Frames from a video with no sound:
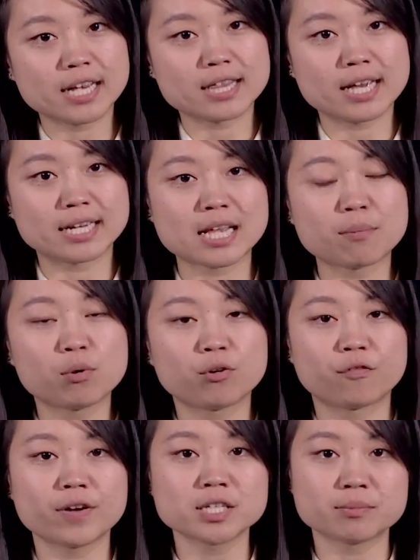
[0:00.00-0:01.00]
in the example
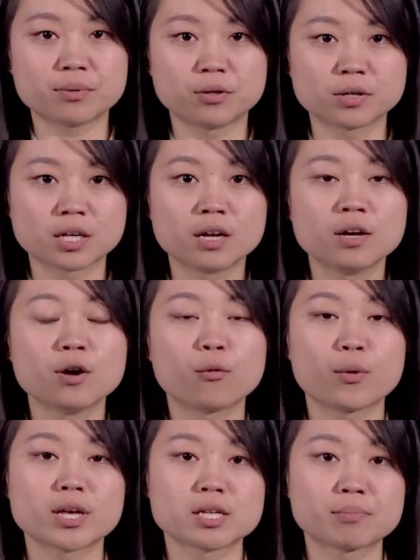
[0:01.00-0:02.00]
of Facebook,
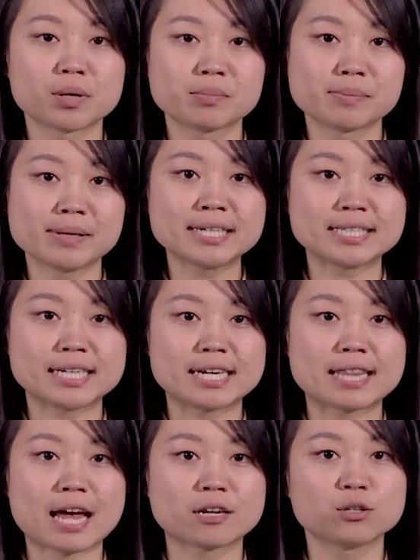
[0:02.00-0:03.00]
where the
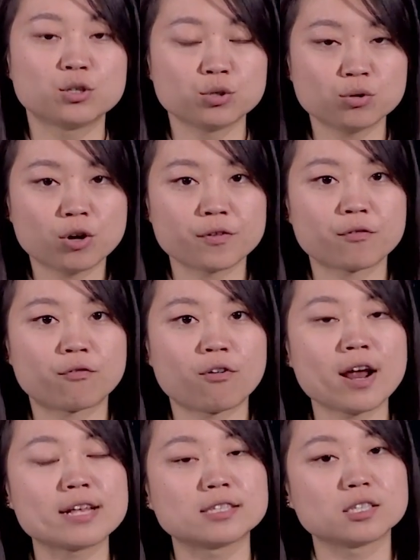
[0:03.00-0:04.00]
probability that two of your
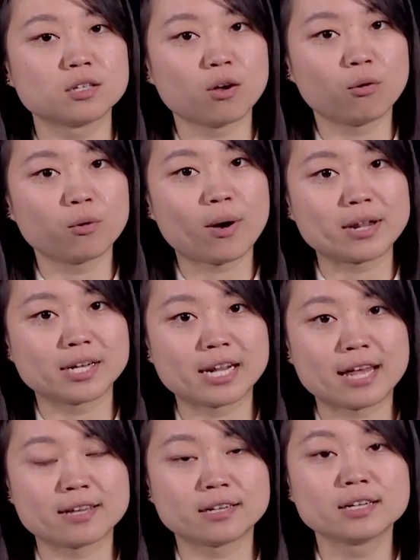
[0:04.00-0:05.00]
friends know one
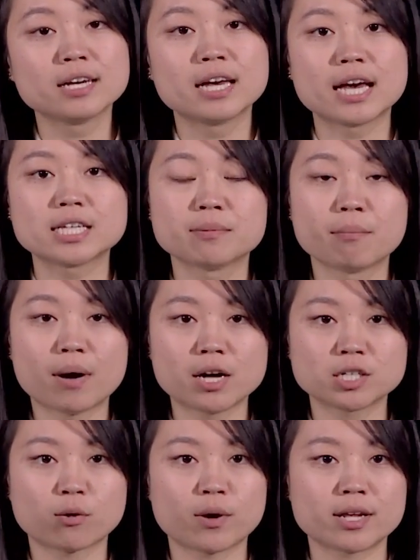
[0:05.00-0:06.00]
another is
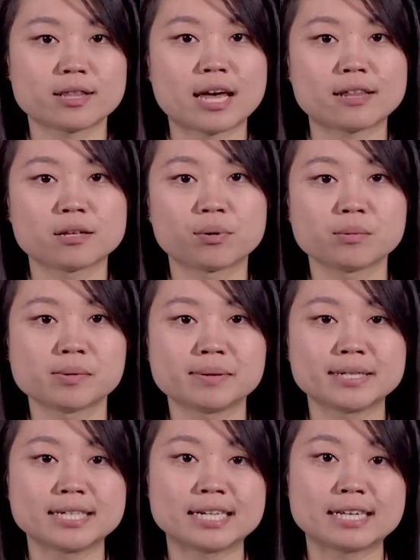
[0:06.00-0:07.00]
much greater than the
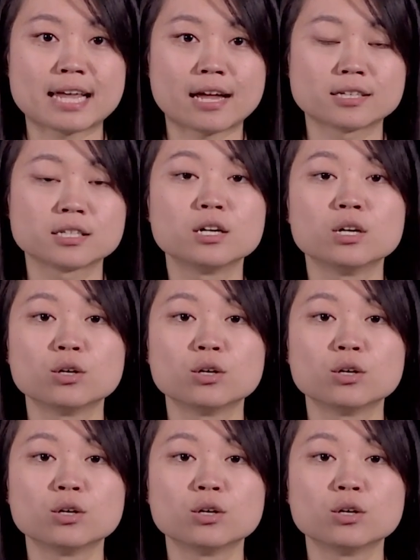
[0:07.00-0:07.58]
probability that